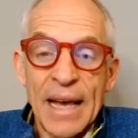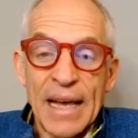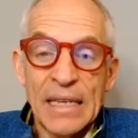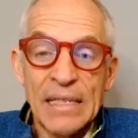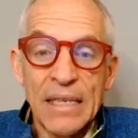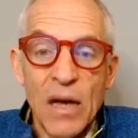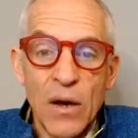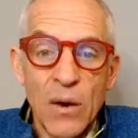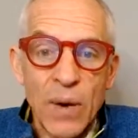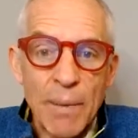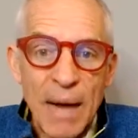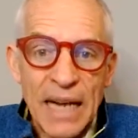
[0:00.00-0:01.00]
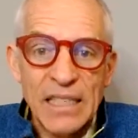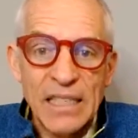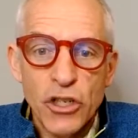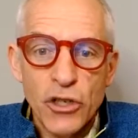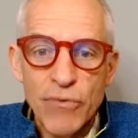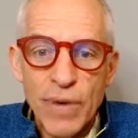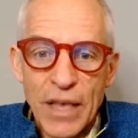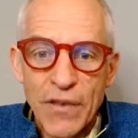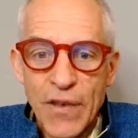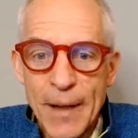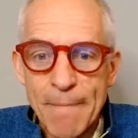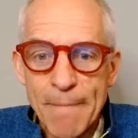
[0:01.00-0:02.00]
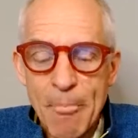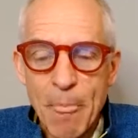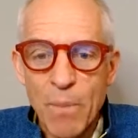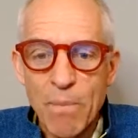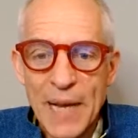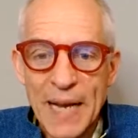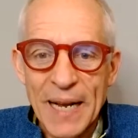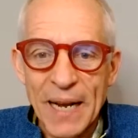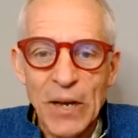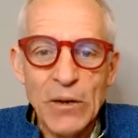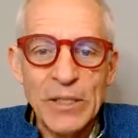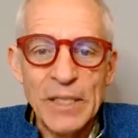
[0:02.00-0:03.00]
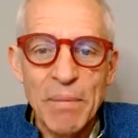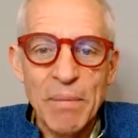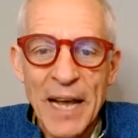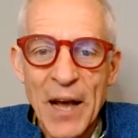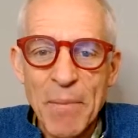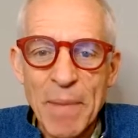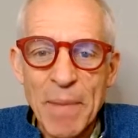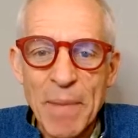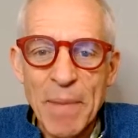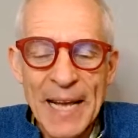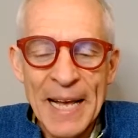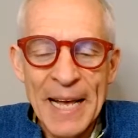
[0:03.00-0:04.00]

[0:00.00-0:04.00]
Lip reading: and so went back to Greece, a bit close to my homeland.